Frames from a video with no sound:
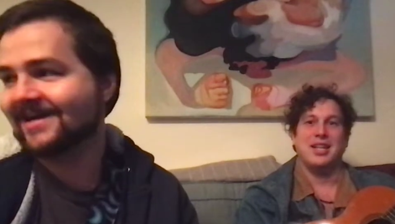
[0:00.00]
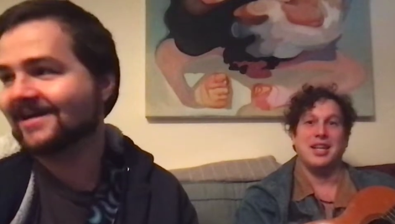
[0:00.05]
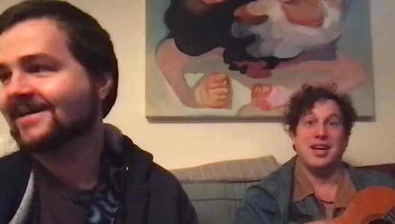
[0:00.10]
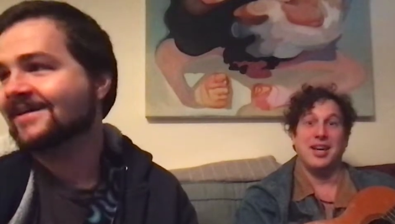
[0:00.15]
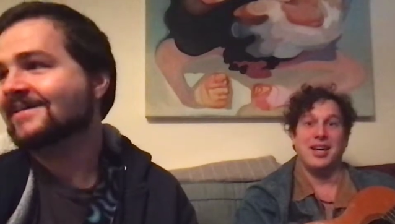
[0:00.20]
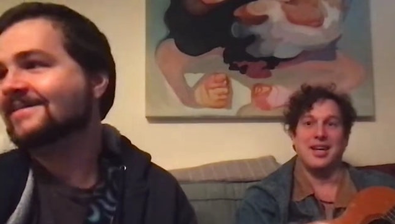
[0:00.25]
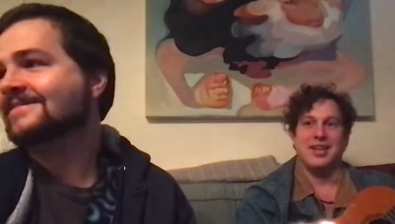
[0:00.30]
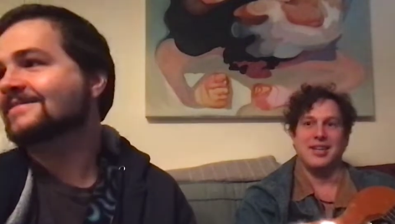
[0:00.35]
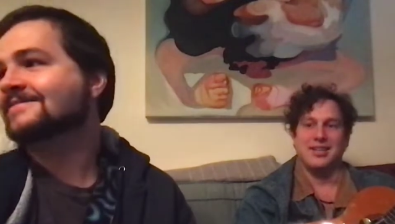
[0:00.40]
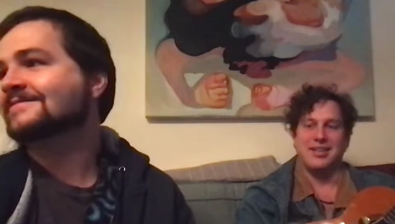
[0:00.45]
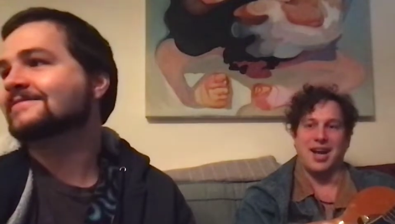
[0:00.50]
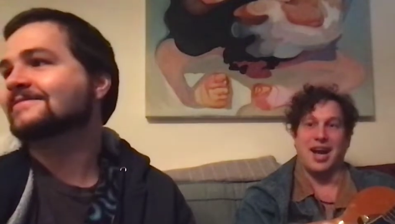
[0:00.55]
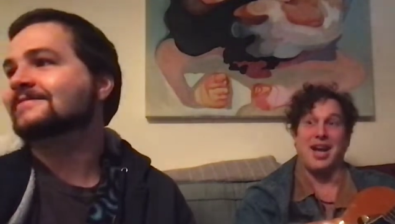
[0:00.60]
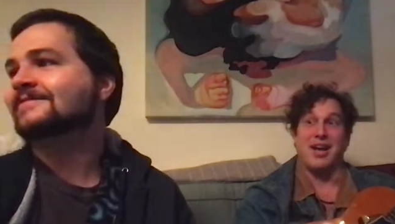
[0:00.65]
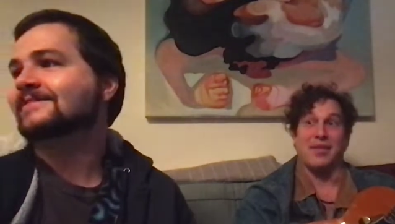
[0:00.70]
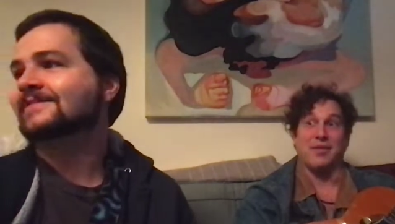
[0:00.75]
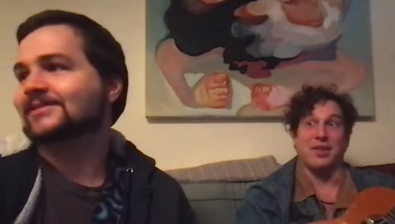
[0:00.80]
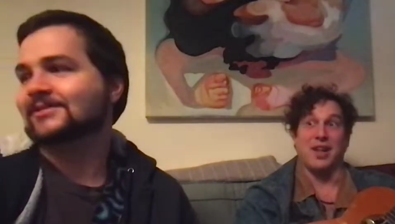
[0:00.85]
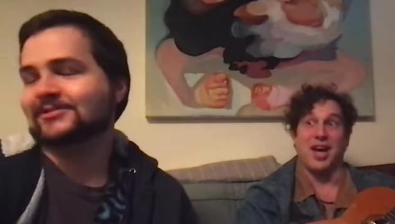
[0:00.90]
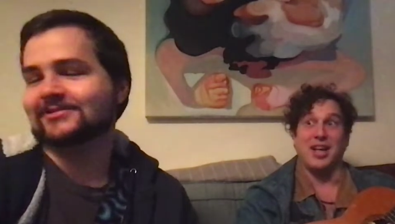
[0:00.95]
Speaker 1: Yeah, I
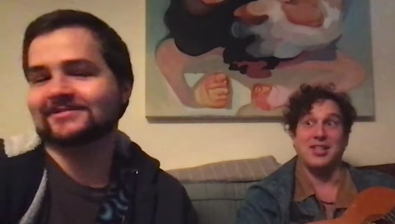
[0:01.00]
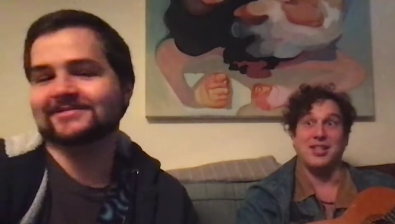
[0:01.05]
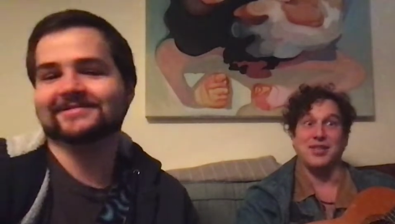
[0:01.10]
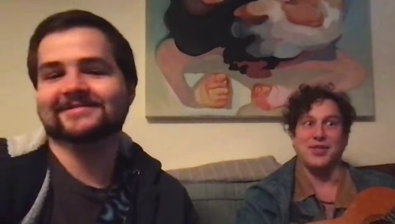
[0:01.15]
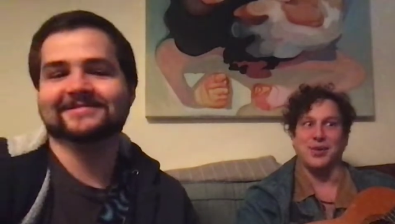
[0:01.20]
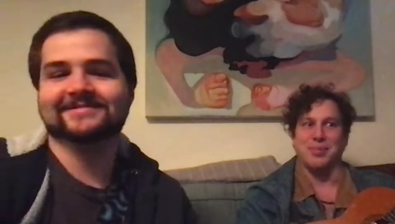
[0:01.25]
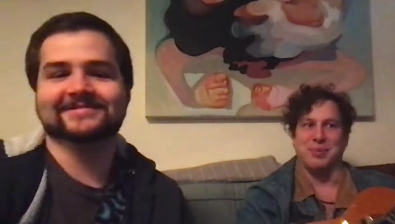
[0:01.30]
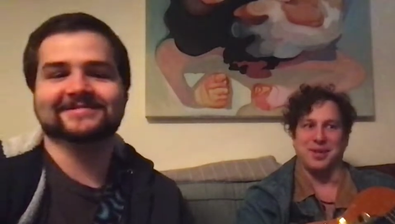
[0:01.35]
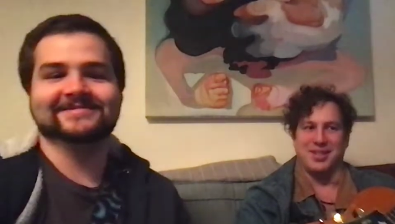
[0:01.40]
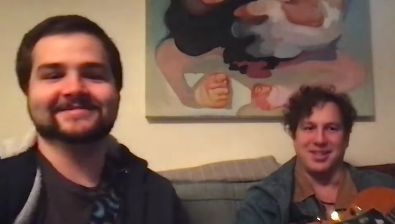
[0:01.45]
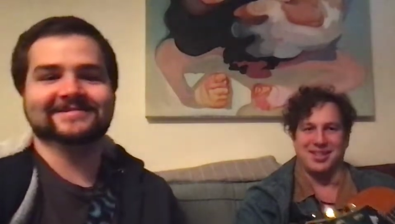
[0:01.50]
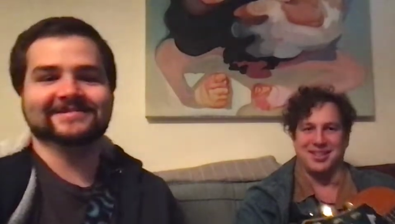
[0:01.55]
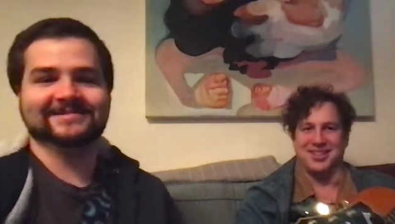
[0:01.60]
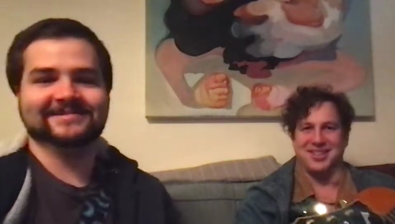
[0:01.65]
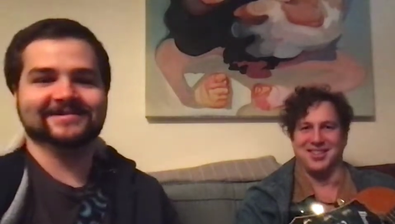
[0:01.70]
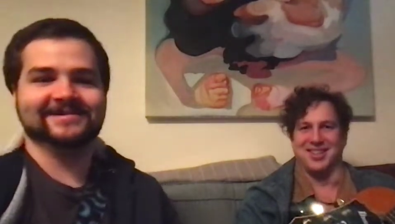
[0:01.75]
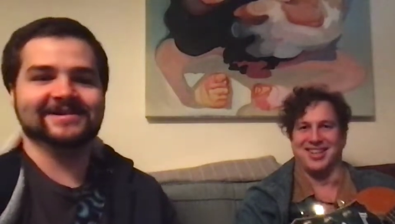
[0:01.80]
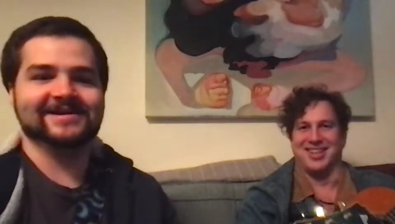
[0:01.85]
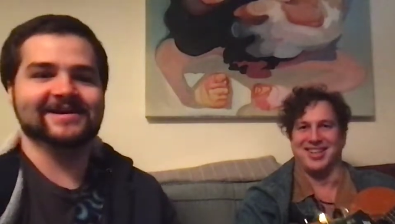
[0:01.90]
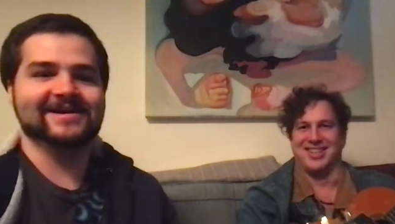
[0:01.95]
have lots of
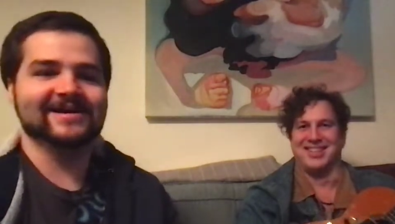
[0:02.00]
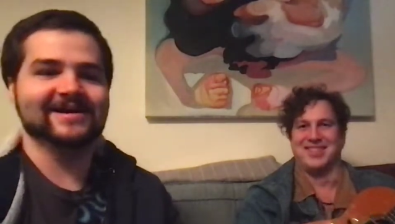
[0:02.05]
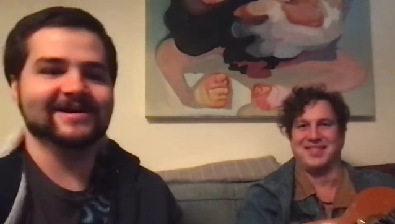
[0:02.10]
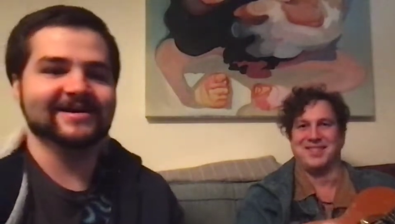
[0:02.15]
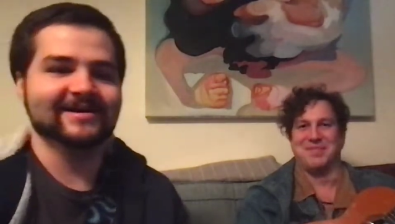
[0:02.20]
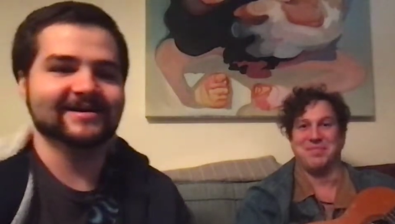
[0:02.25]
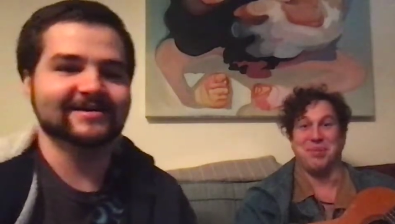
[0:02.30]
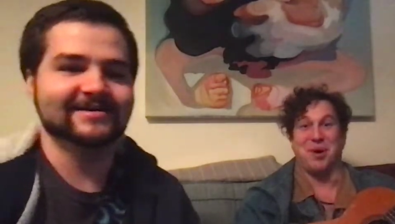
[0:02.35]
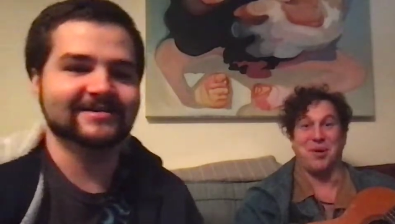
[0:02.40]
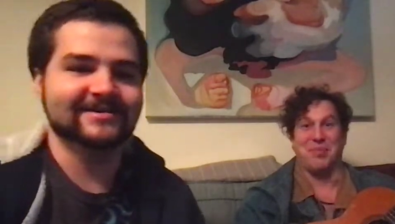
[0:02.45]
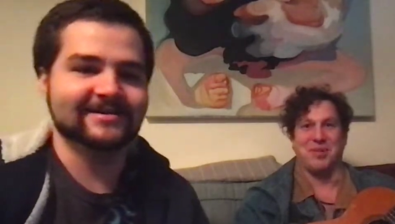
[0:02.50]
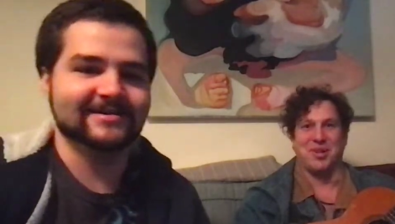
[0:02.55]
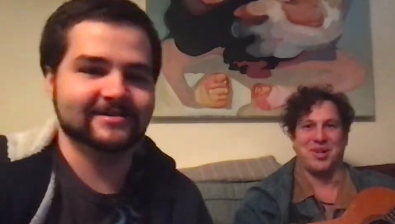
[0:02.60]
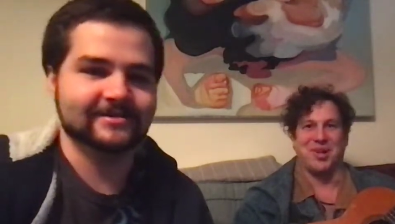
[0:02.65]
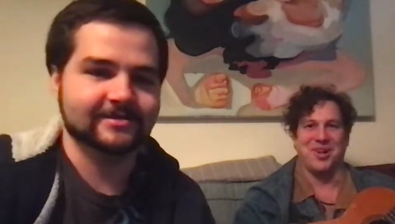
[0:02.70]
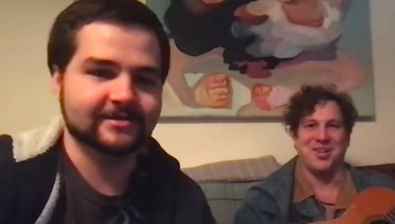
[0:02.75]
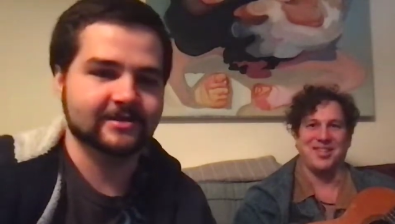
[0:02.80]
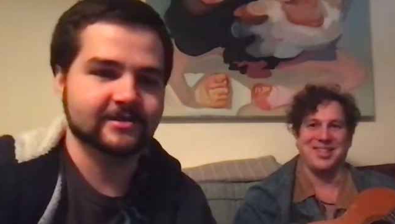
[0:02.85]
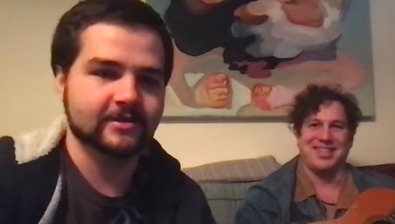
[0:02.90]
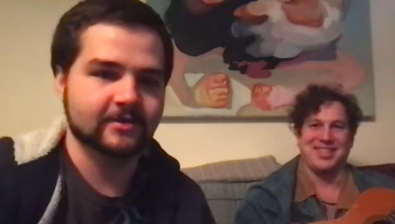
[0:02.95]
opinions yeah. on Paul
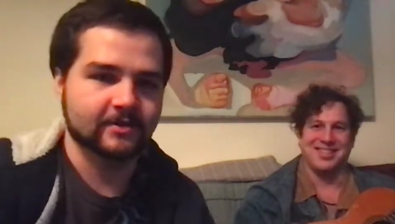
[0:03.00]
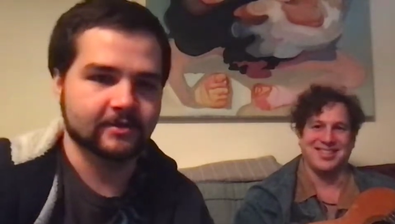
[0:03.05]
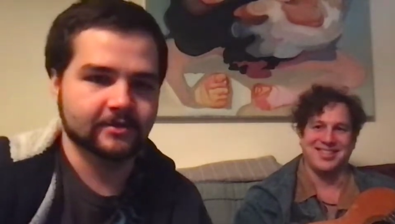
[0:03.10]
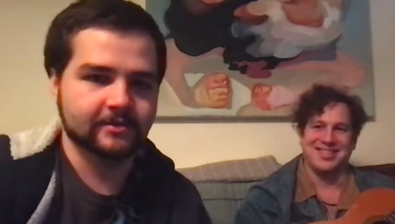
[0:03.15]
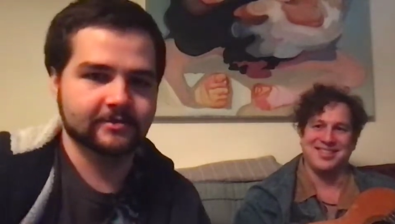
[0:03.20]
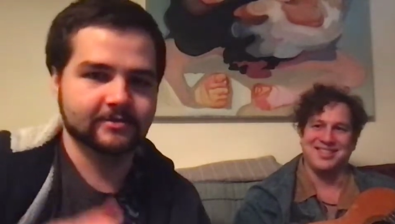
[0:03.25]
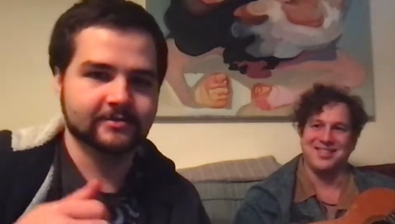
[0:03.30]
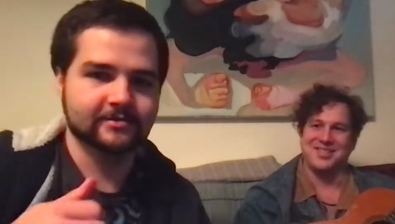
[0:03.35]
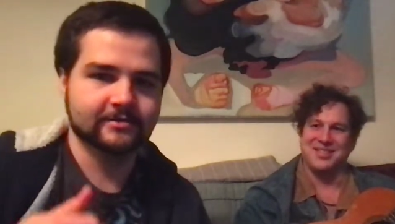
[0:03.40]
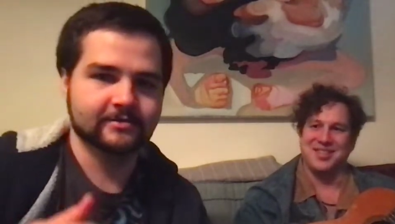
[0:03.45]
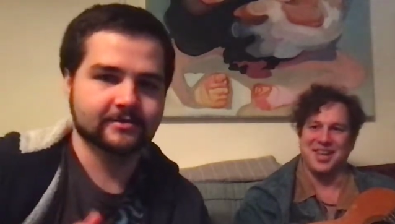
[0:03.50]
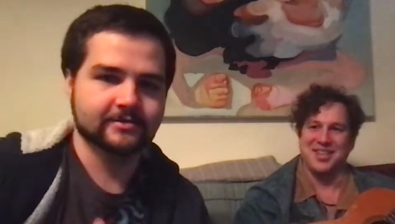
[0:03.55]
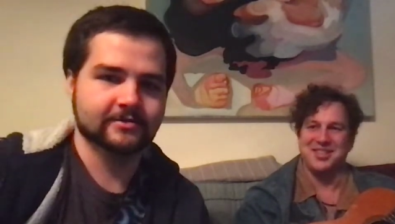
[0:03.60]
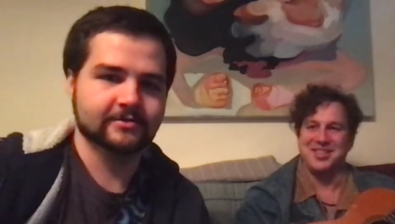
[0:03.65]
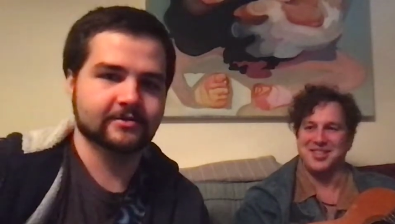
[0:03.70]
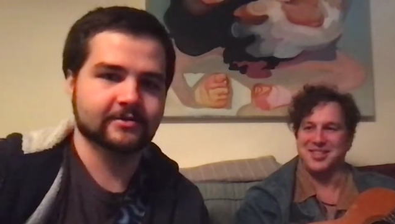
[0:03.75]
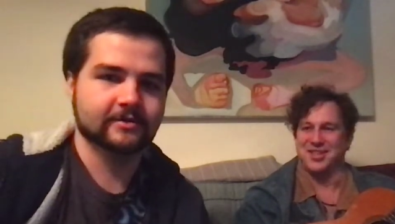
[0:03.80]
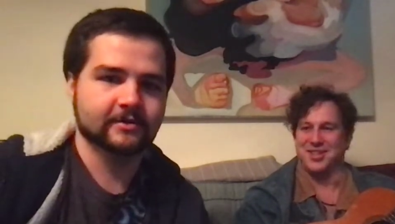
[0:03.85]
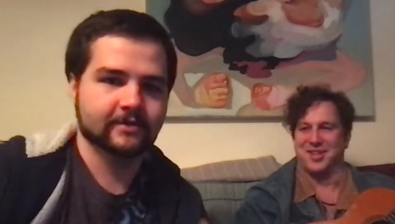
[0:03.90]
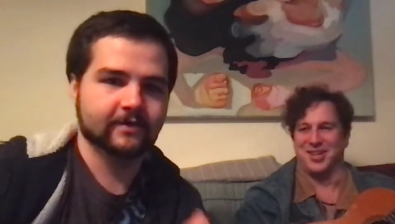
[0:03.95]
McCartney's
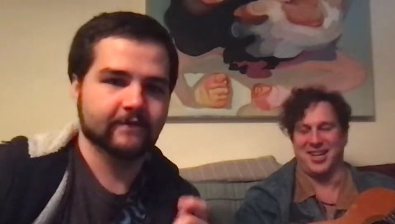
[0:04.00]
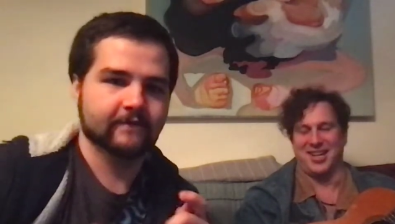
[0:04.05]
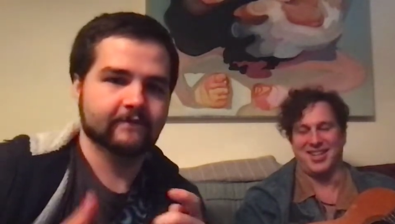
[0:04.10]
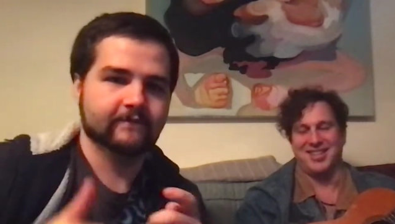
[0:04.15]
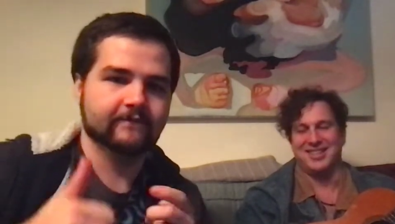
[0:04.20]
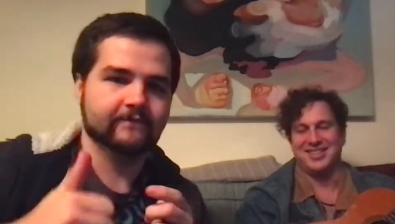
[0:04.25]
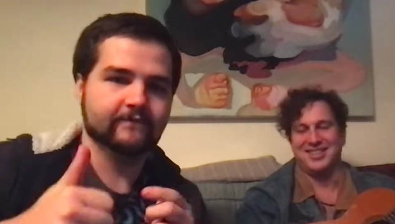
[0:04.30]
duds or uh,